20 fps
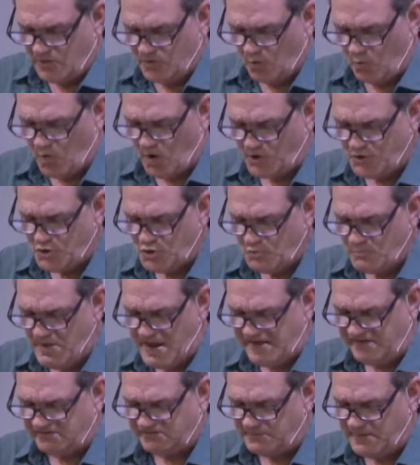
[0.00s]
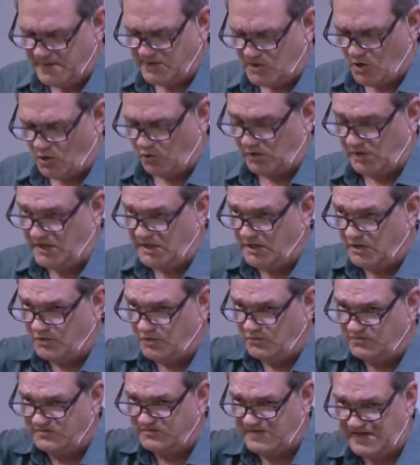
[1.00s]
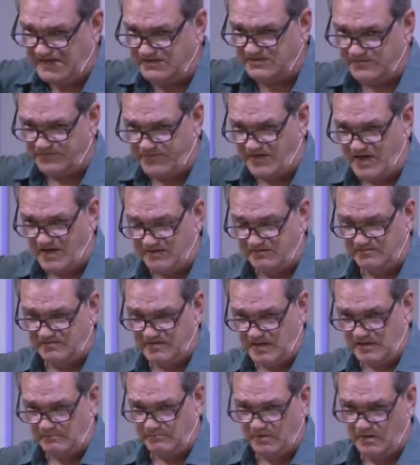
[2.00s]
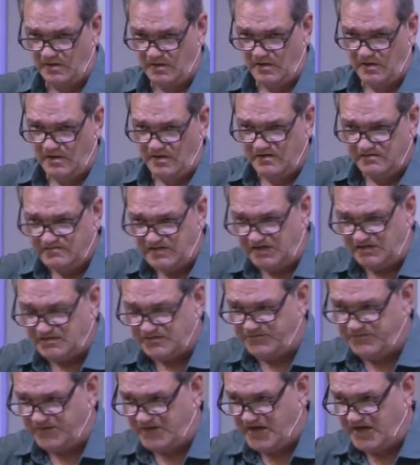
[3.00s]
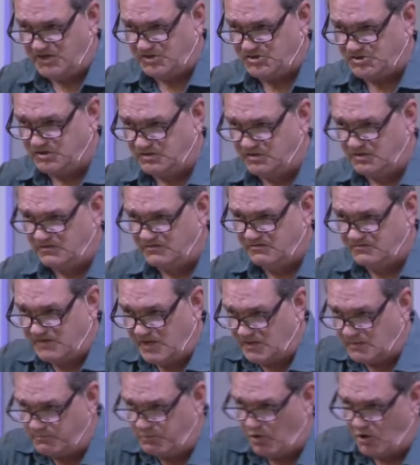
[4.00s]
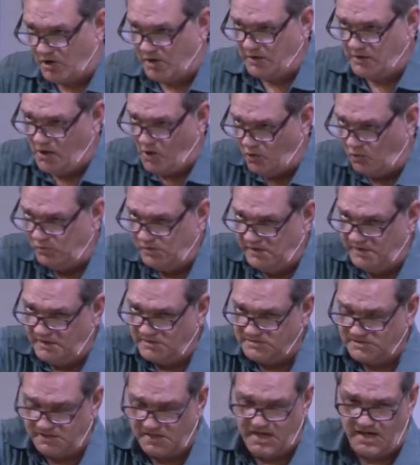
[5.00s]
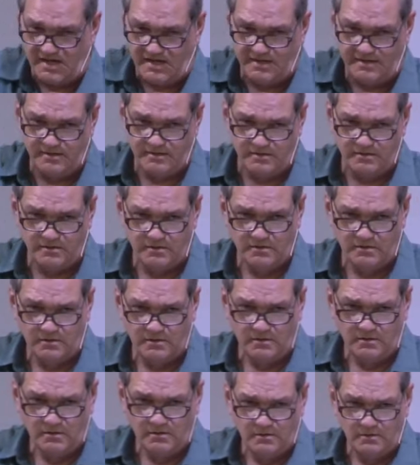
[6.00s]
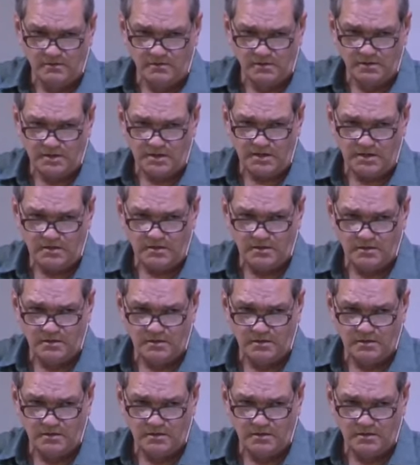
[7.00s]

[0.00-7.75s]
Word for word: The one who makes men holy, who sanctifies them. Sanctification is set apart holy unto God. Okay?